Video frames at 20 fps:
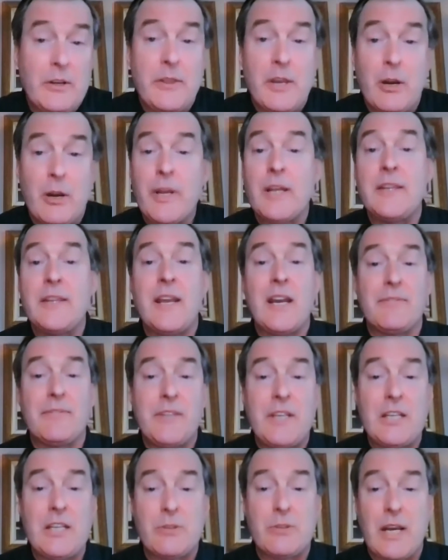you know, there we get the N
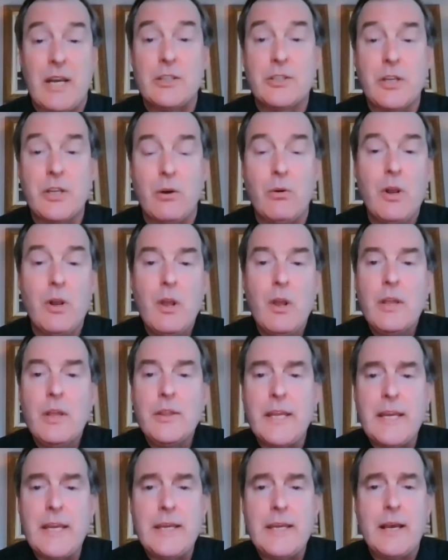F Ts, right? And so
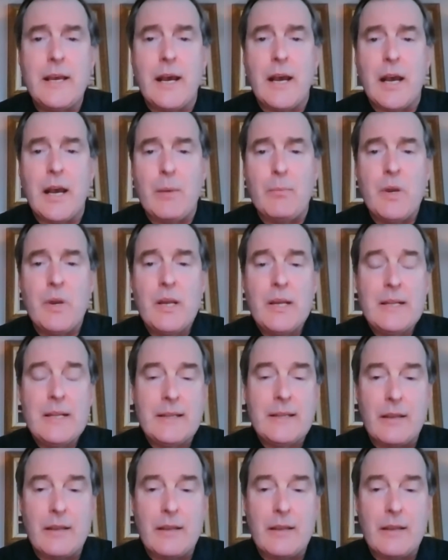the, um,